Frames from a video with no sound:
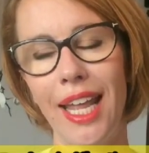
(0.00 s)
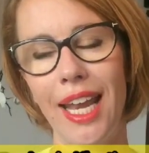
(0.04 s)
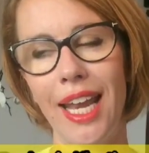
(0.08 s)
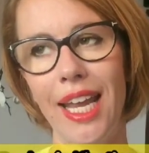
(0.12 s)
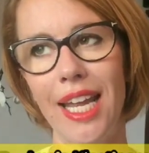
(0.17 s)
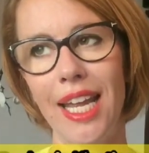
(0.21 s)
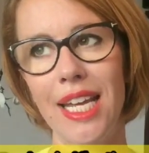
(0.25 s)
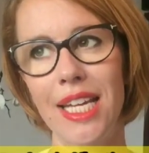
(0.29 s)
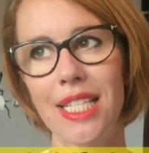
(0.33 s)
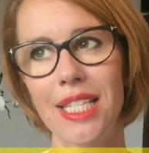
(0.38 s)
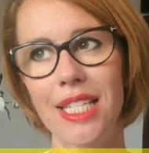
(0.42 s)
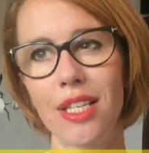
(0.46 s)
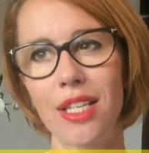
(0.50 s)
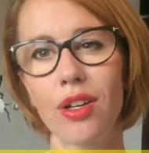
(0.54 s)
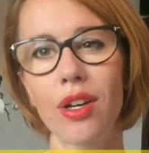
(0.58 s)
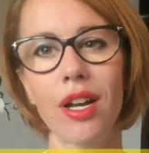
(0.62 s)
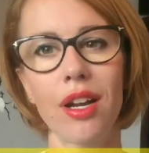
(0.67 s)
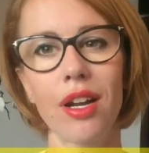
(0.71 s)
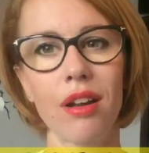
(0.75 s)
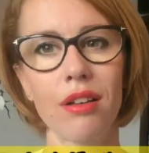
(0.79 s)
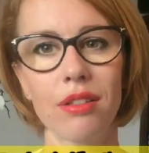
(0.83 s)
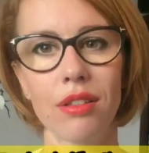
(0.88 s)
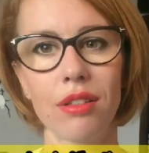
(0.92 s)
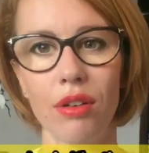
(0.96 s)
it is, you
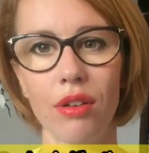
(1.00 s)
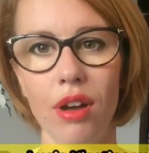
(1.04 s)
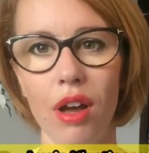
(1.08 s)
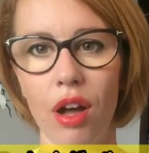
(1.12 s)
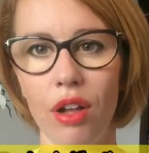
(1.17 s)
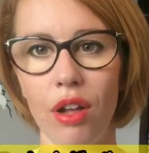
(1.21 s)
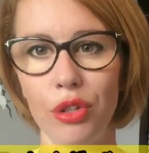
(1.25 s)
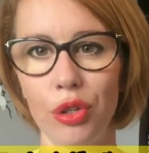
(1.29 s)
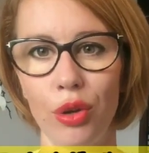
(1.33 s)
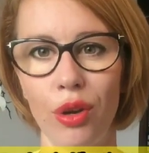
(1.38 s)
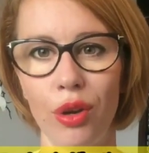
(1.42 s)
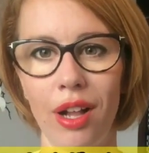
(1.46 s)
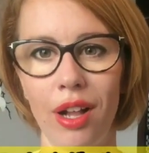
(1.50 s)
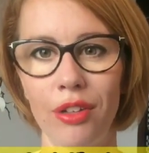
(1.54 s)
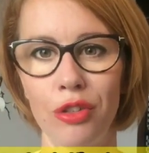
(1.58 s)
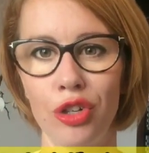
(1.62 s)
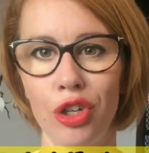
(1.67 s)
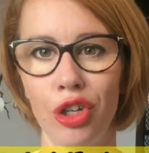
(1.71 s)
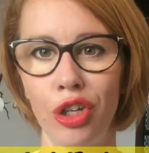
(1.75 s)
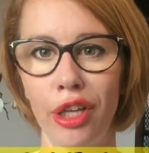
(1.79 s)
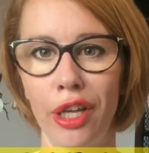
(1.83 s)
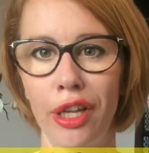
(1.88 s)
can also call new culture